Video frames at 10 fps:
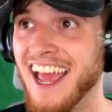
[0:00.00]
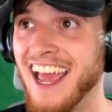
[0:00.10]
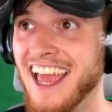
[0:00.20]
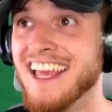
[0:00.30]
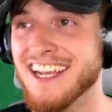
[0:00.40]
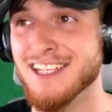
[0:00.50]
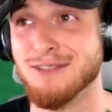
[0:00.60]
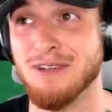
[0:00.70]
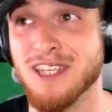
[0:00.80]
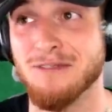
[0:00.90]
And
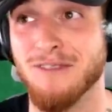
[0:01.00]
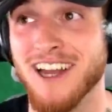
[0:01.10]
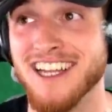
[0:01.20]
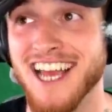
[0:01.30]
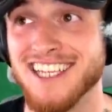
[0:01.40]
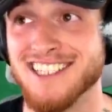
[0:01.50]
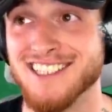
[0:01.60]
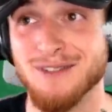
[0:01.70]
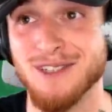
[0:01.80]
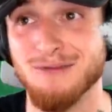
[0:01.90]
it's really funny,
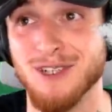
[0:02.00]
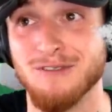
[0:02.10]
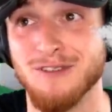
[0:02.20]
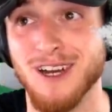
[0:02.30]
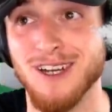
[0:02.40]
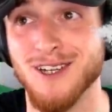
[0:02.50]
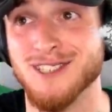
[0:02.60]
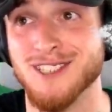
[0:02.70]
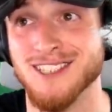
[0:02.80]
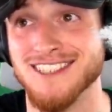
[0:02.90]
actually. When your friend
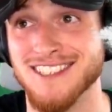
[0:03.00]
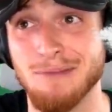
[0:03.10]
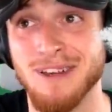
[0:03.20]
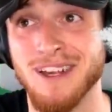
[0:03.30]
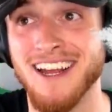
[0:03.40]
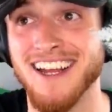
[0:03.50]
goes to sleep,